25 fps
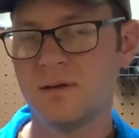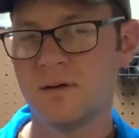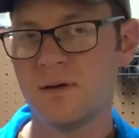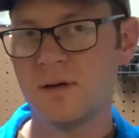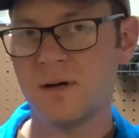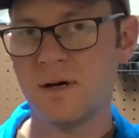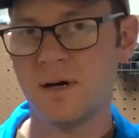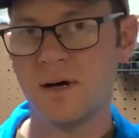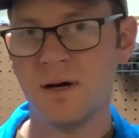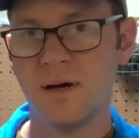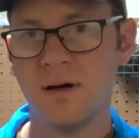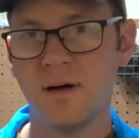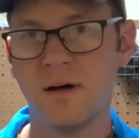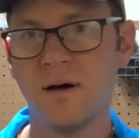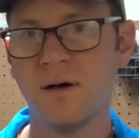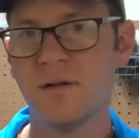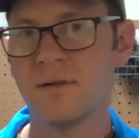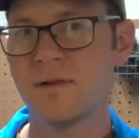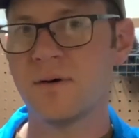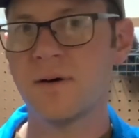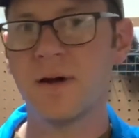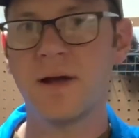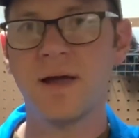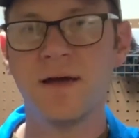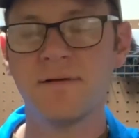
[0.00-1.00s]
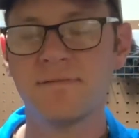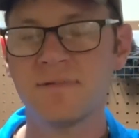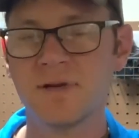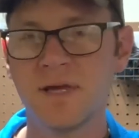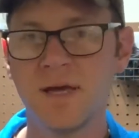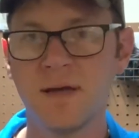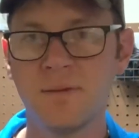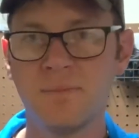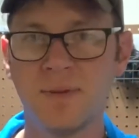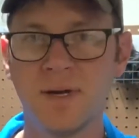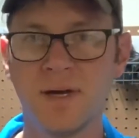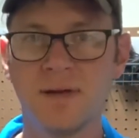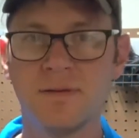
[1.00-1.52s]
although I haven't
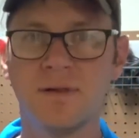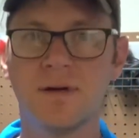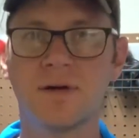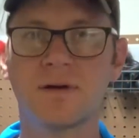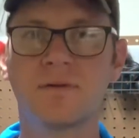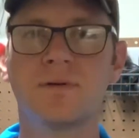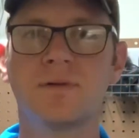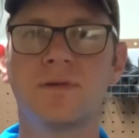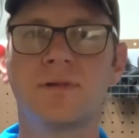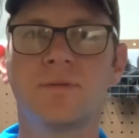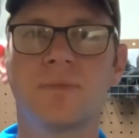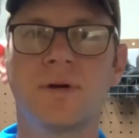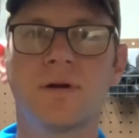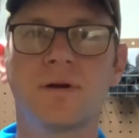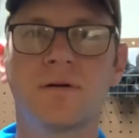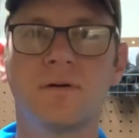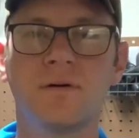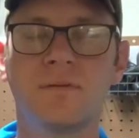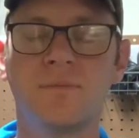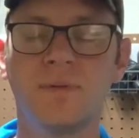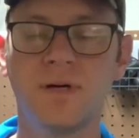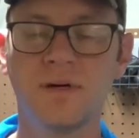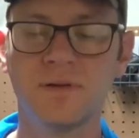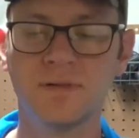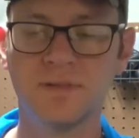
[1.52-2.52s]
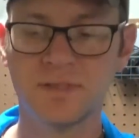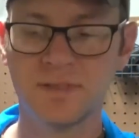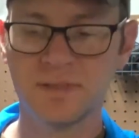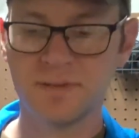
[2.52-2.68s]
had bad luck with the micro belts.